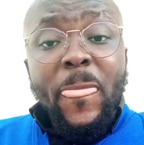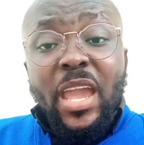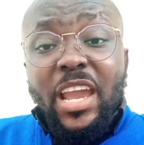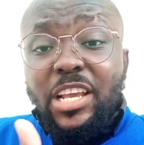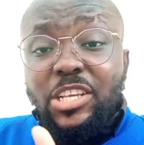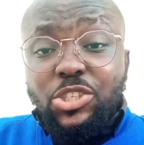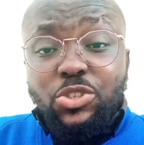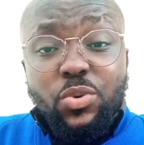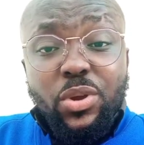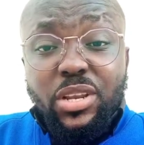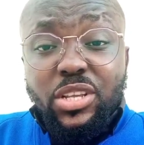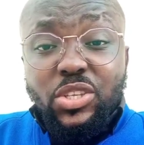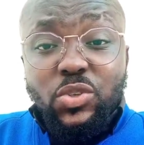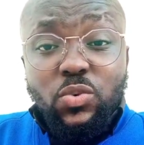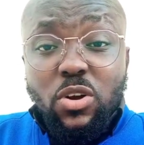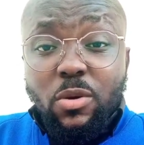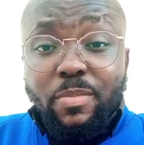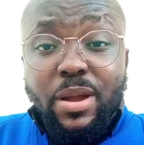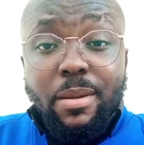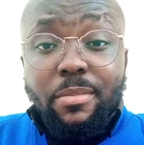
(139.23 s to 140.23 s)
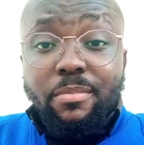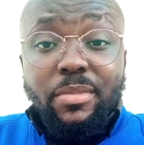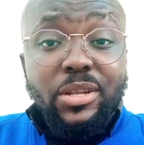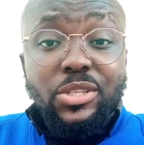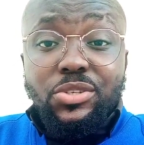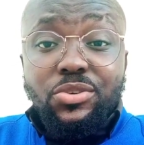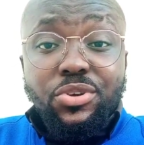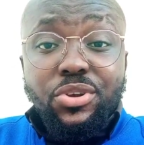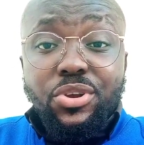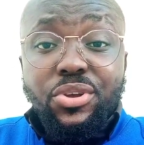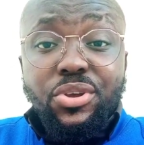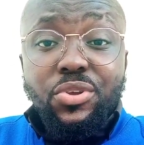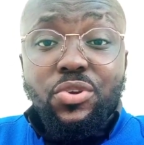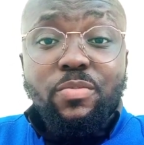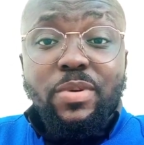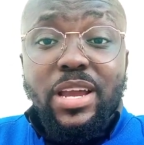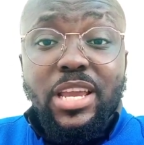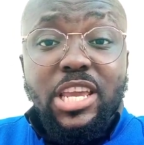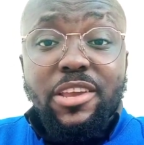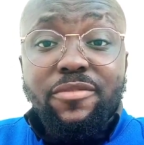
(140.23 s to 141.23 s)
He's doing his work by mentoring you,
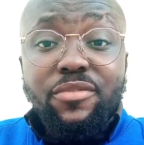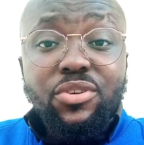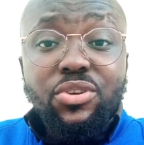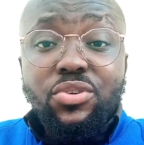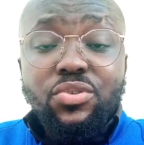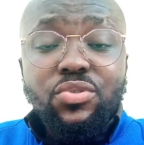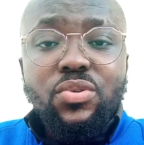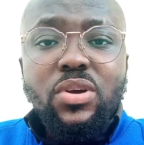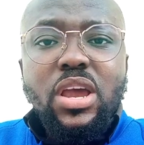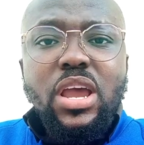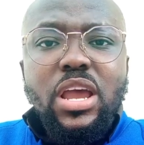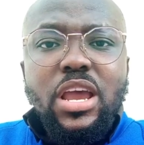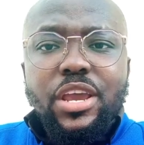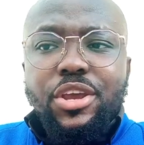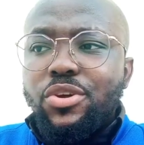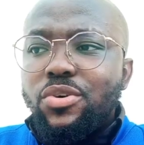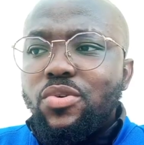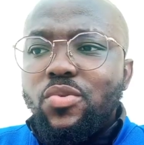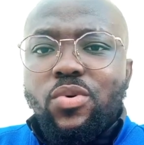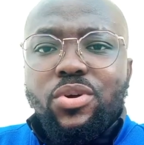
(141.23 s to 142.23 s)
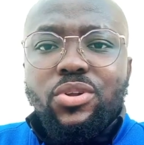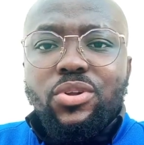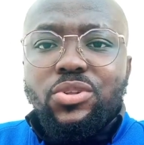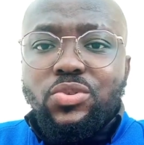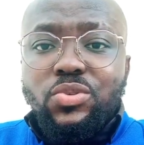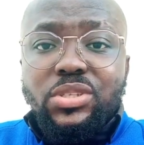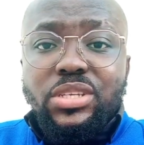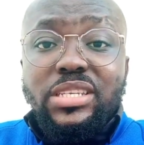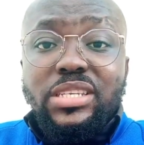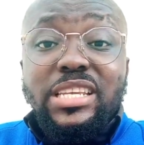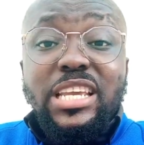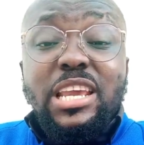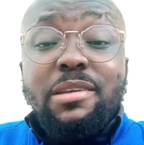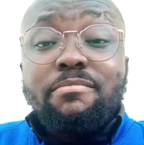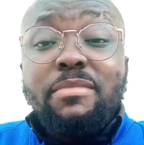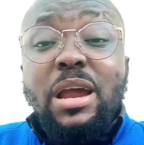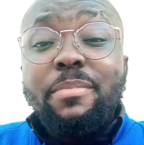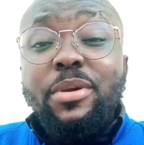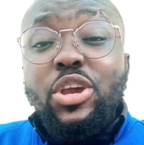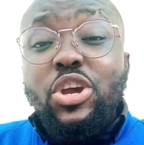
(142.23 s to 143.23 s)
by giving you, one or two things. It
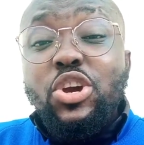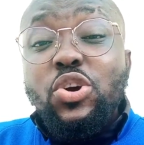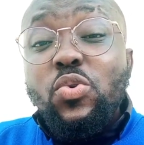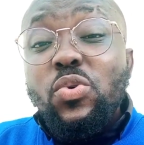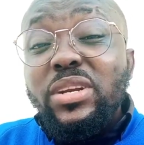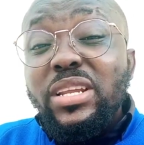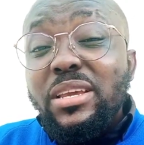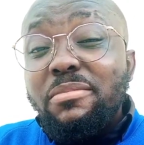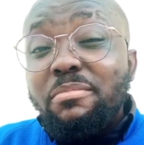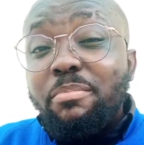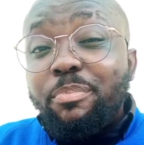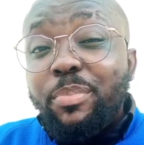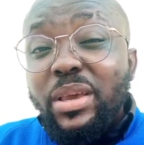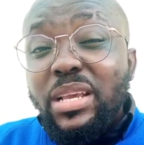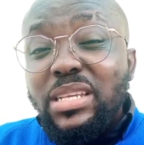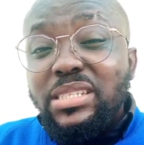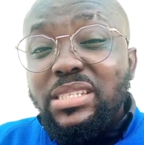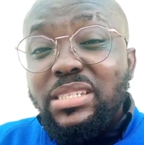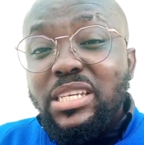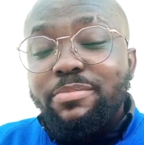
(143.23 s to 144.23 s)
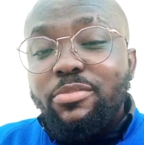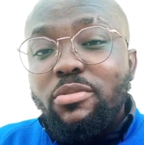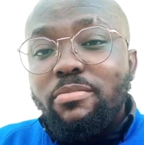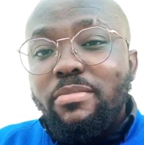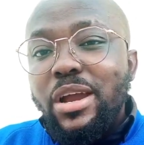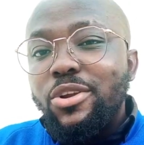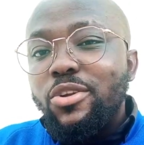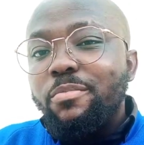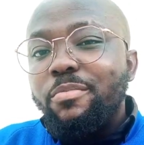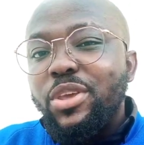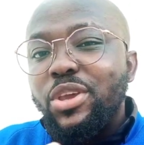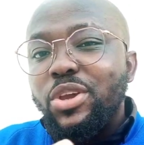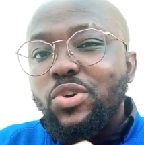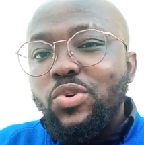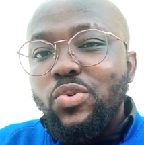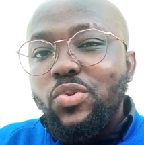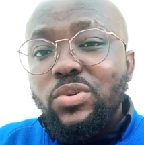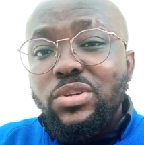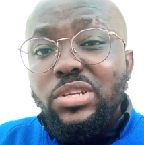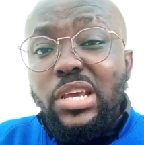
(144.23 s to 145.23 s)
might be good in business, but might not be
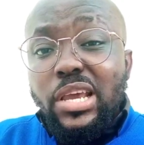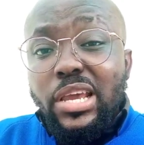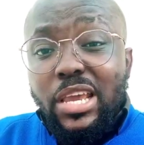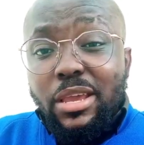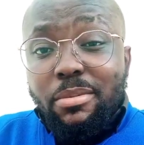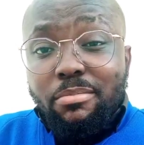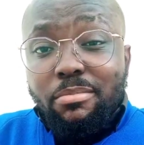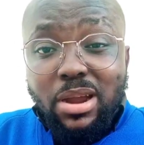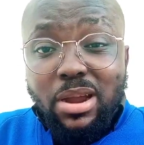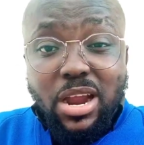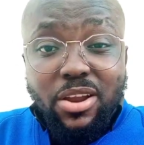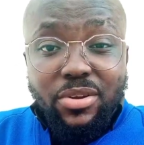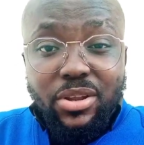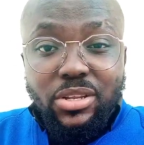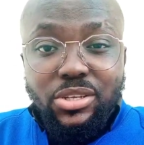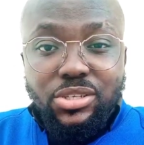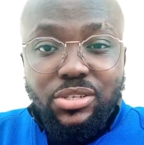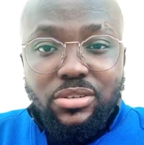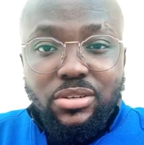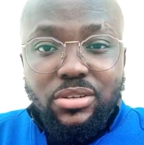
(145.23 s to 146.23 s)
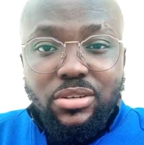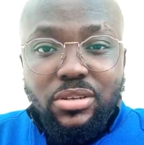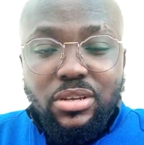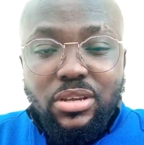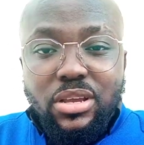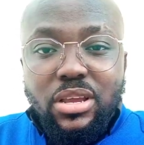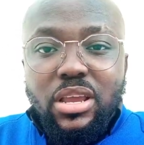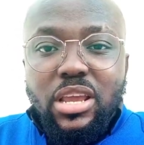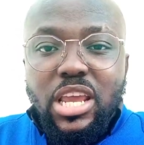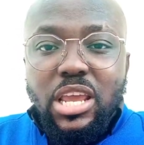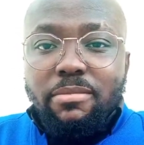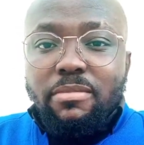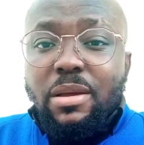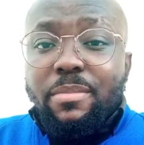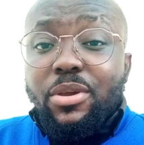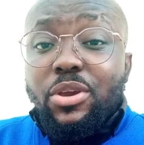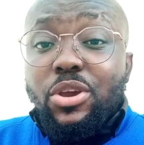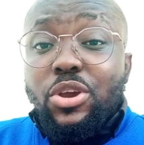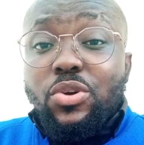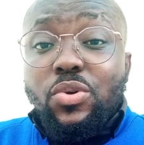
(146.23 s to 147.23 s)
good in marriage. It might
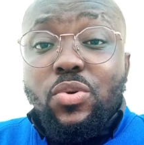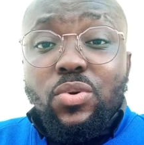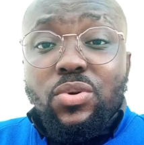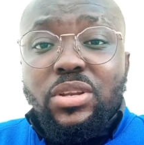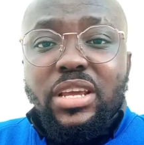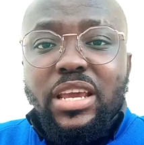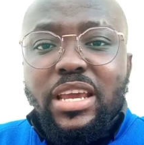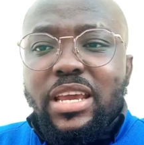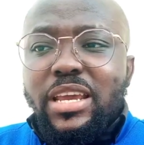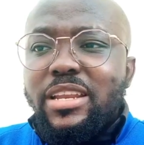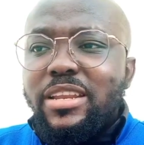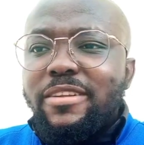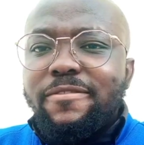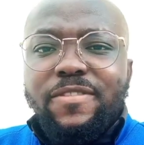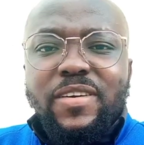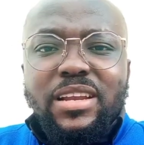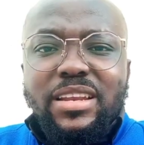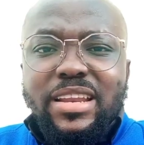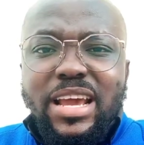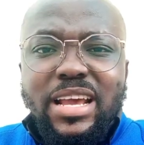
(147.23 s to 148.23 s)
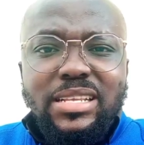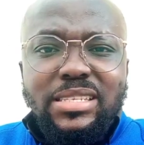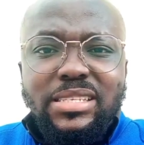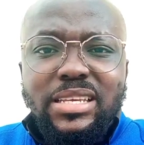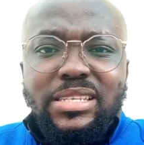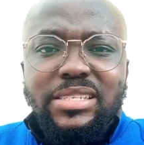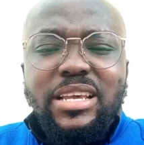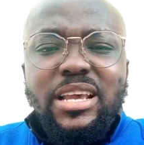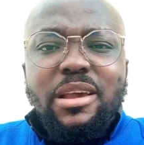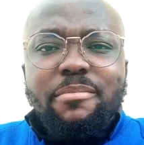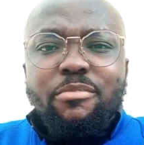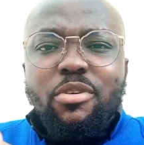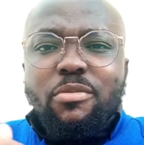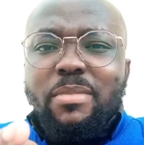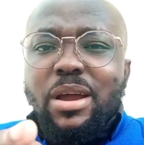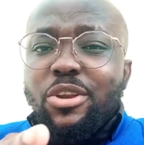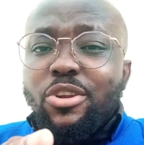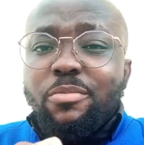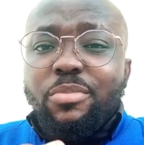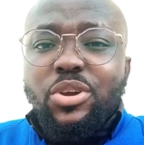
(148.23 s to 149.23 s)
be good in finances, but
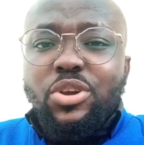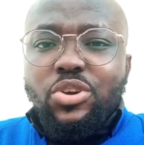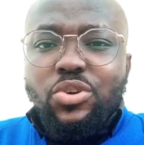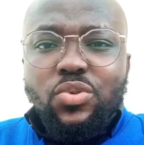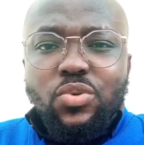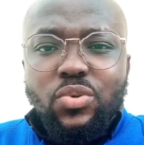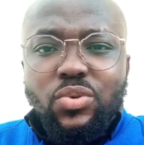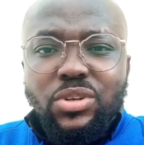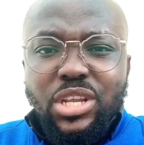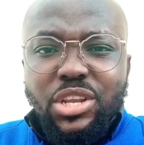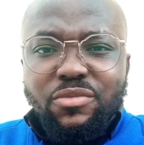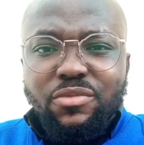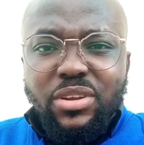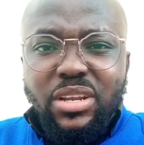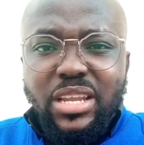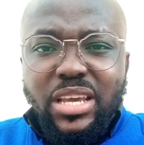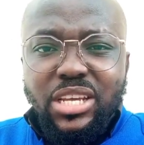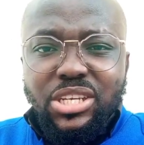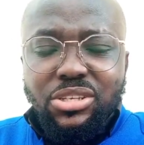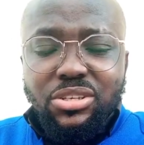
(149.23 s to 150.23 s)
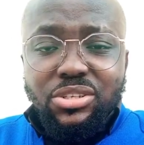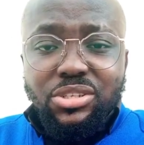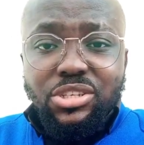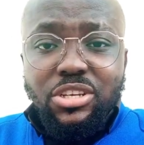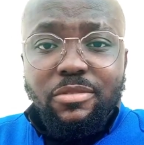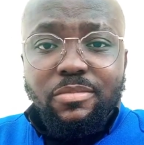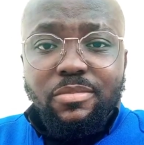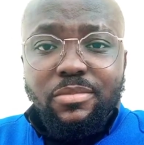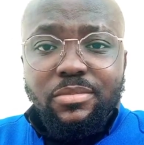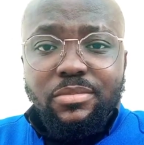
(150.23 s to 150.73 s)
might not be good in relationship.